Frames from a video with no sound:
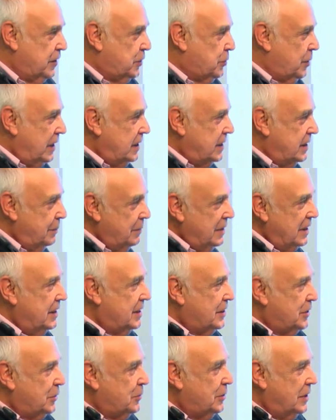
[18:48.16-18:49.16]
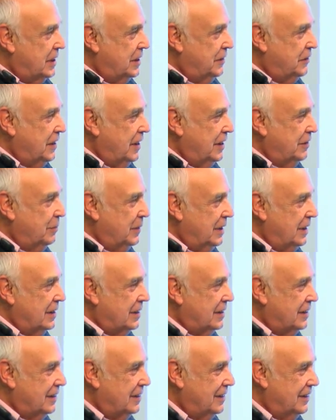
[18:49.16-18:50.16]
for 20 minutes or 25
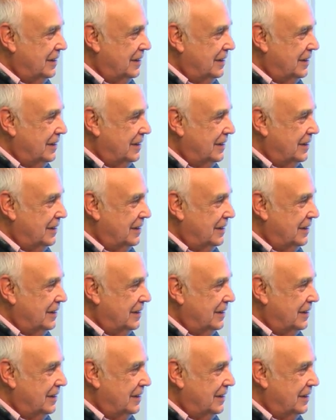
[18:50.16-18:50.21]
minutes?